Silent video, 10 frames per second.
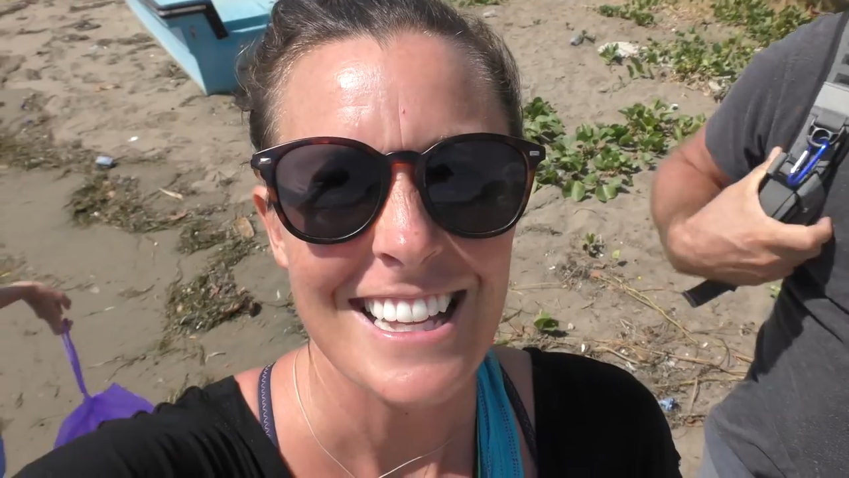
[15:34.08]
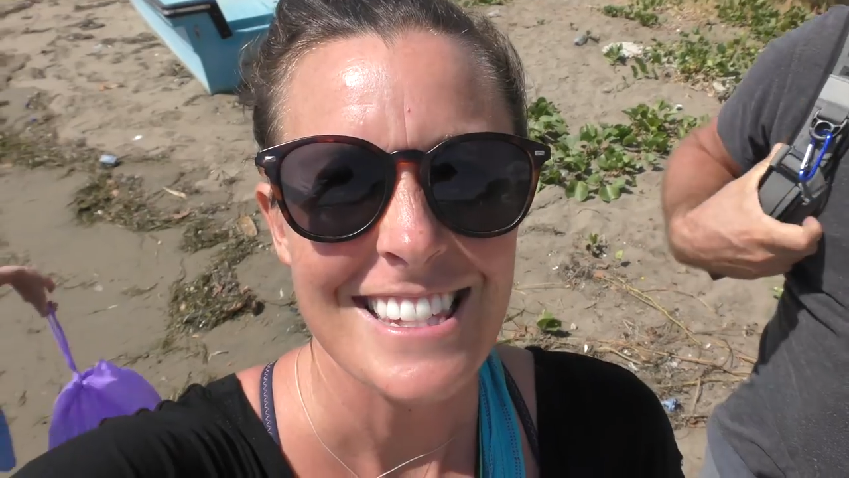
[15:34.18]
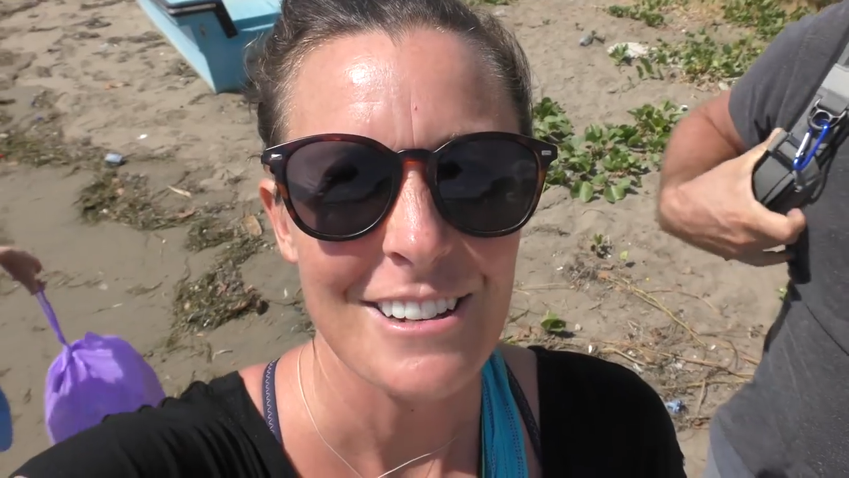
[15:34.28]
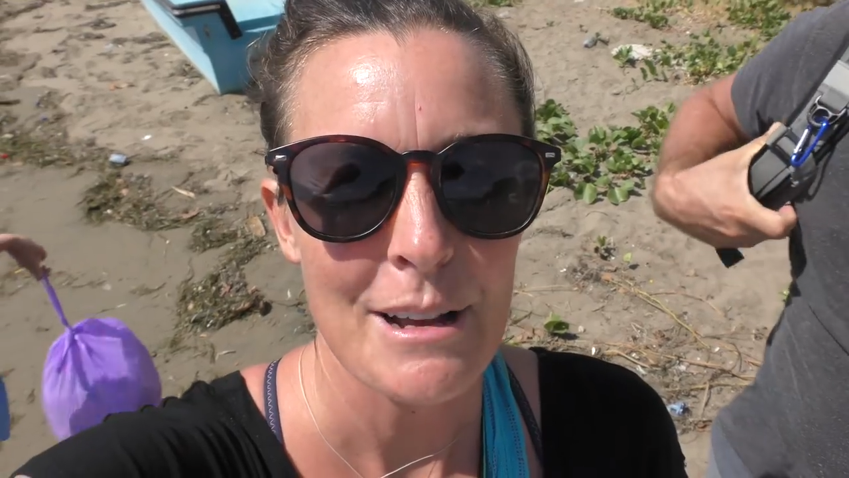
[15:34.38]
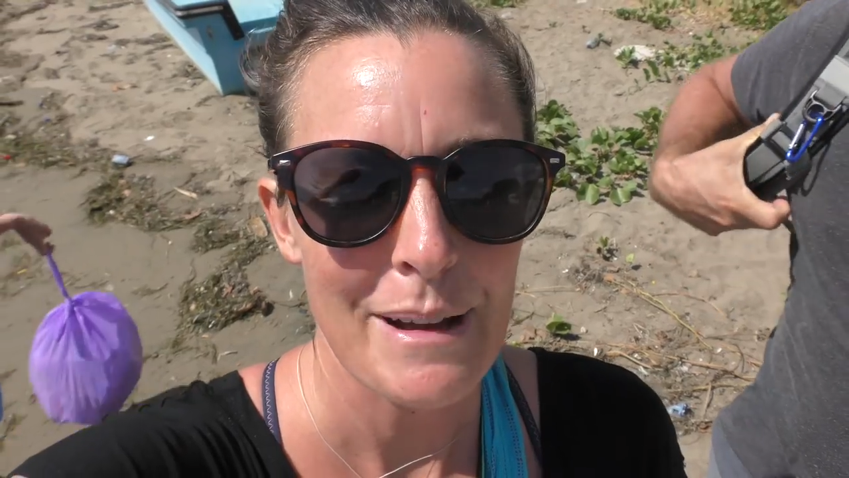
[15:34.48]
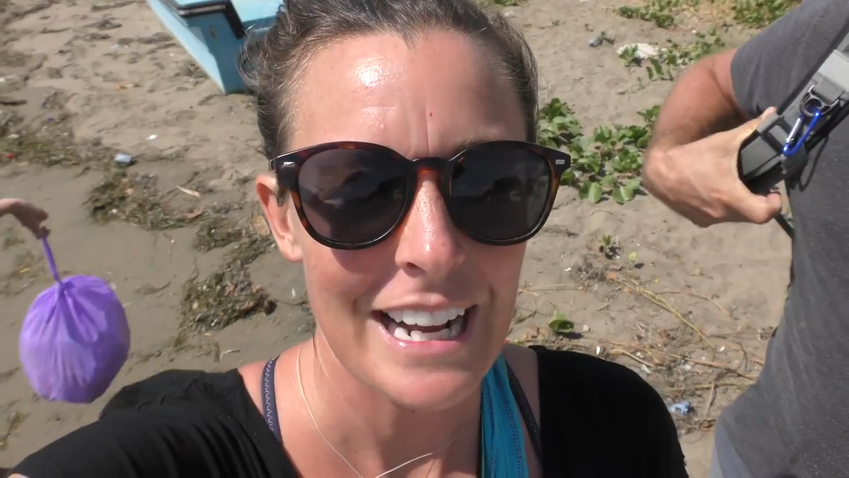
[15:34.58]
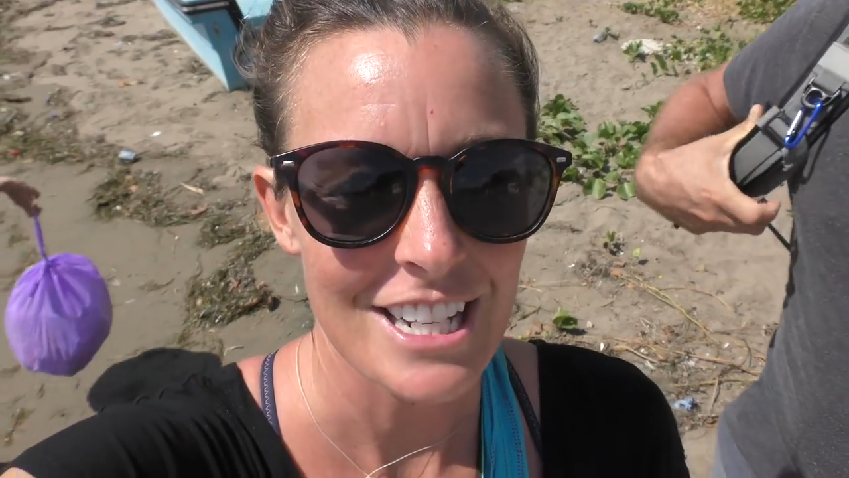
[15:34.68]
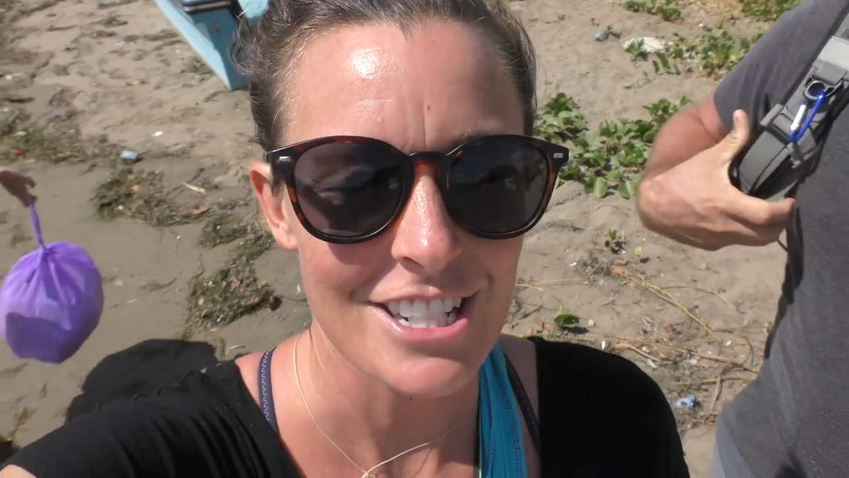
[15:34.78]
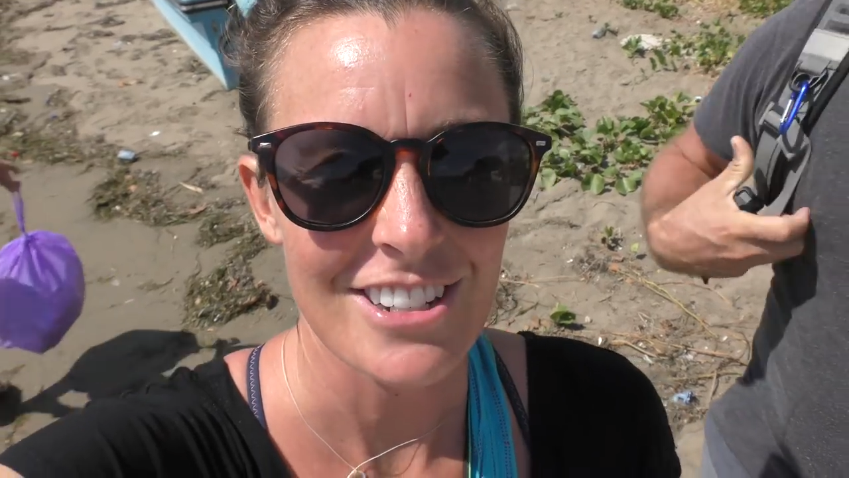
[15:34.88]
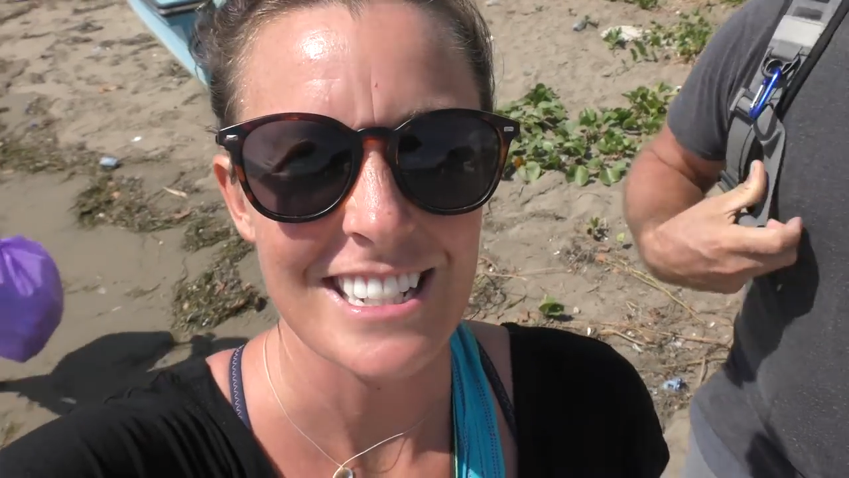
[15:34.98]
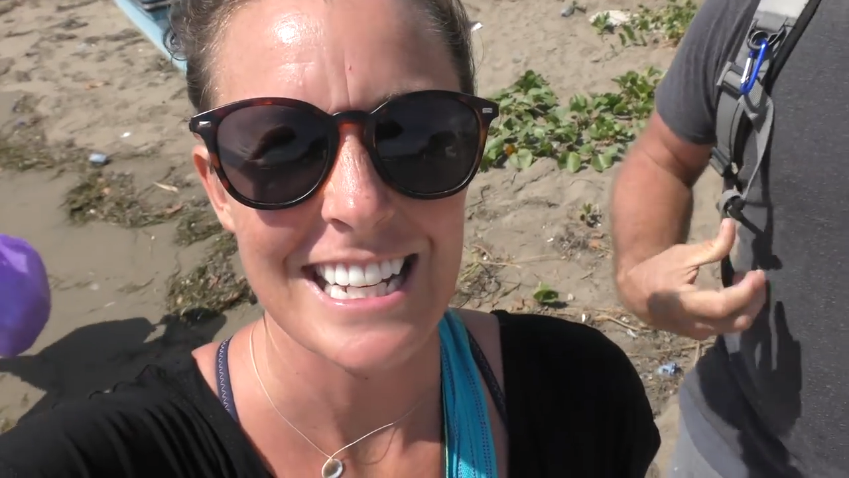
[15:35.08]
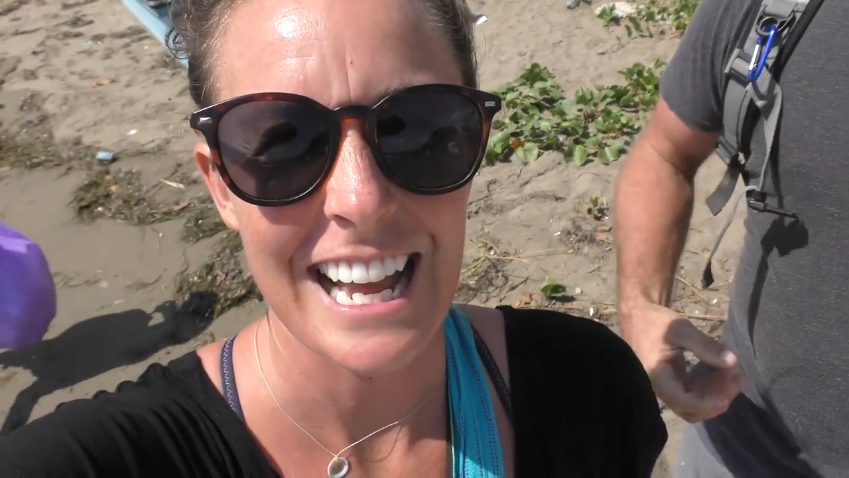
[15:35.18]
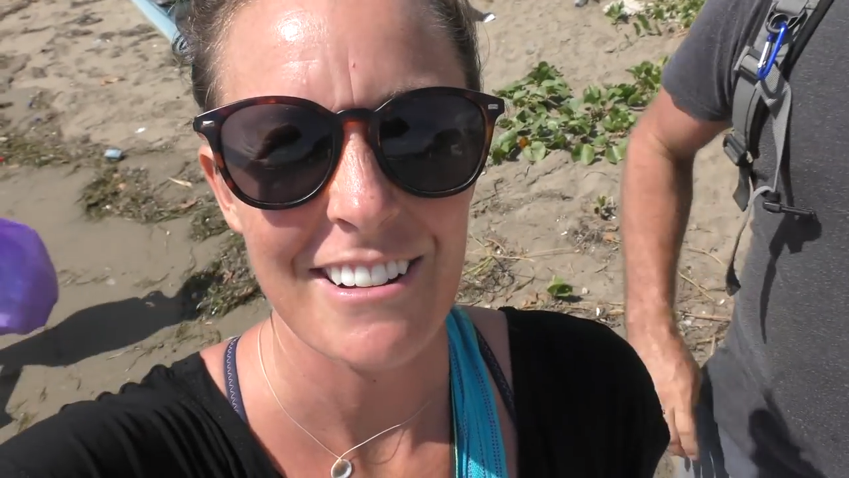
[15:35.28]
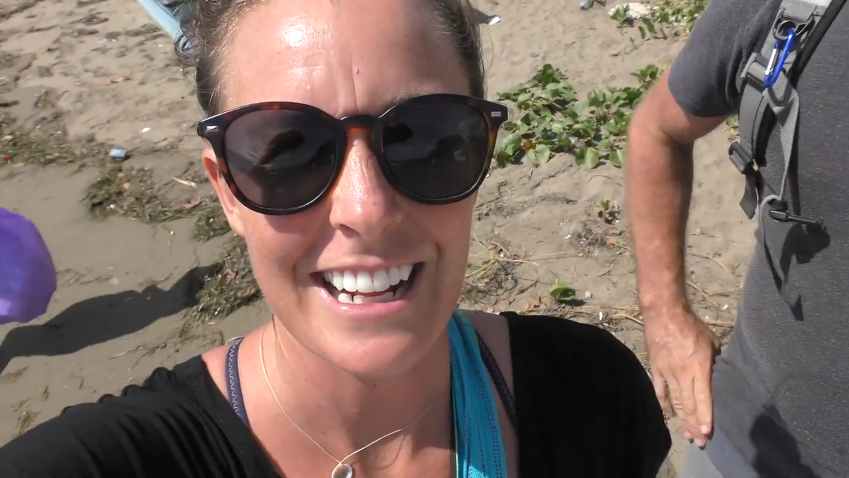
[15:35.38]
so we're back ashore today.